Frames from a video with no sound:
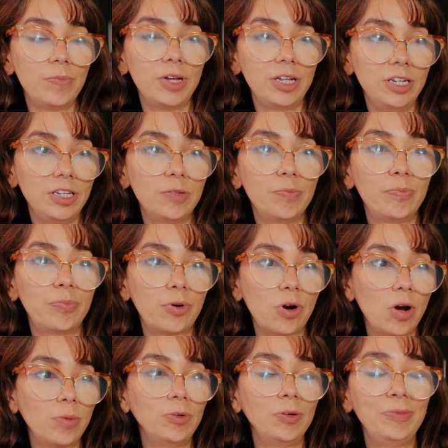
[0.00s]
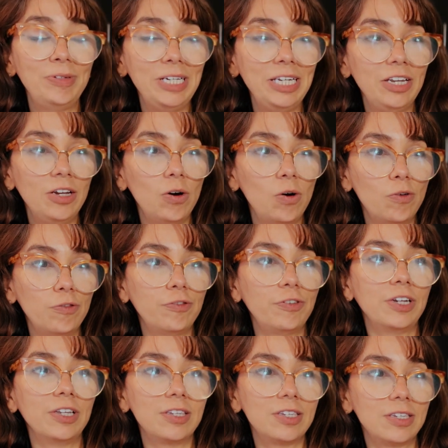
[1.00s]
and it probably
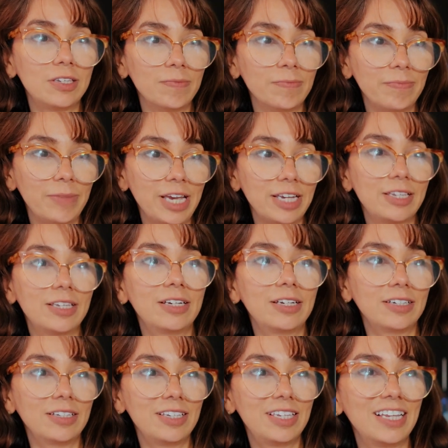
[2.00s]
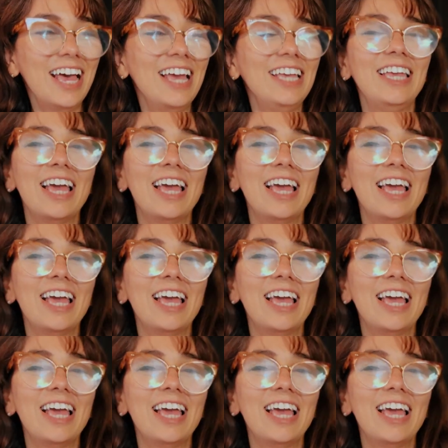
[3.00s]
offends Mexicans.